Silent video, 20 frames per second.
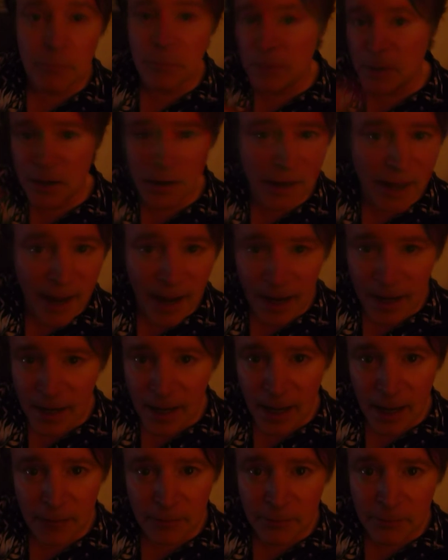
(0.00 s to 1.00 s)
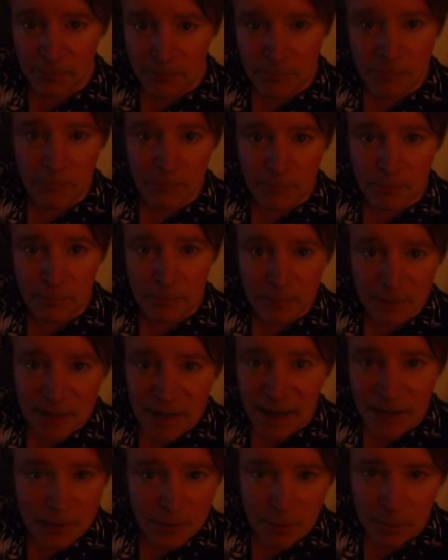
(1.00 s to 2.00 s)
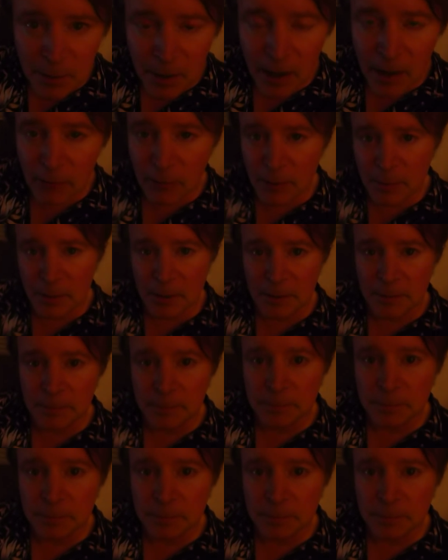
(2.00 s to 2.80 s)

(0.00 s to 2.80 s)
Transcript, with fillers: You can't have sex with married women.